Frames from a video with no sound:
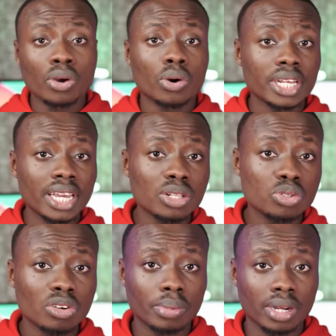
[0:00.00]
or the
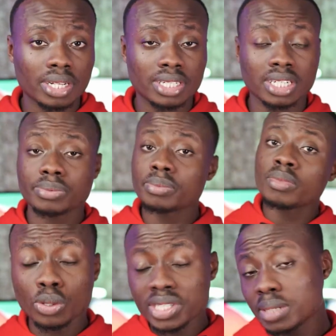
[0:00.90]
A12 Bionic chip,
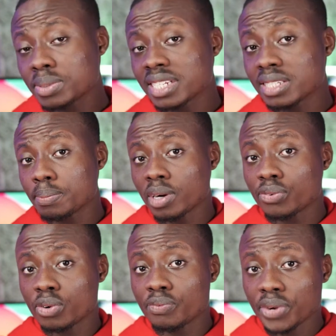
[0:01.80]
those chips can
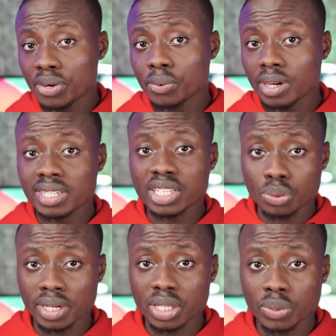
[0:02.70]
perform very well in
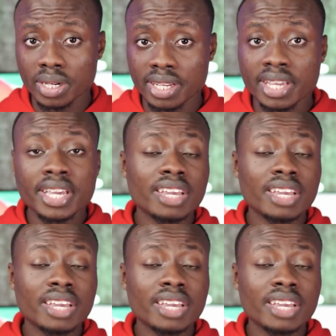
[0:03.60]
2020,